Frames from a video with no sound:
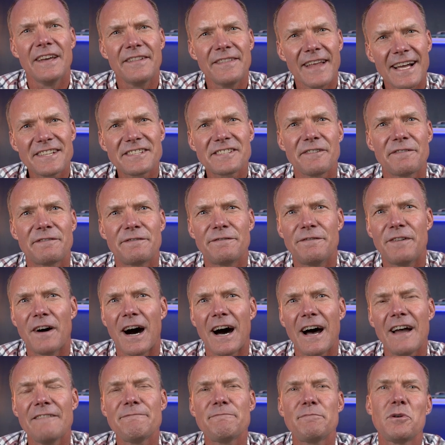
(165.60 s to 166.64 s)
and that's a
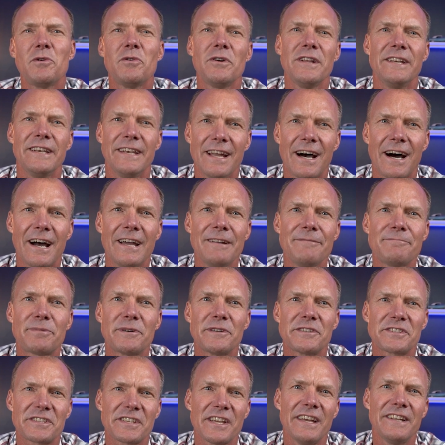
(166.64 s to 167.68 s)

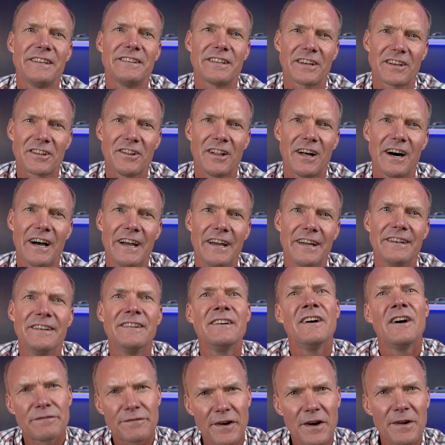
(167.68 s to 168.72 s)
5.9% decline
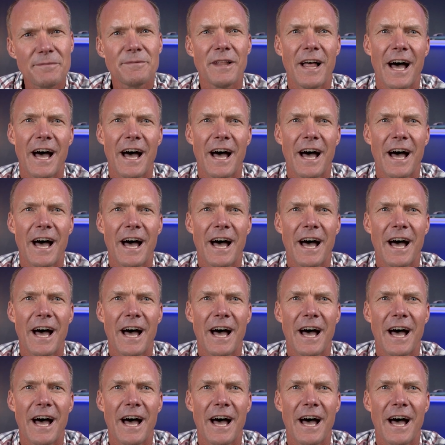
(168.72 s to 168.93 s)
from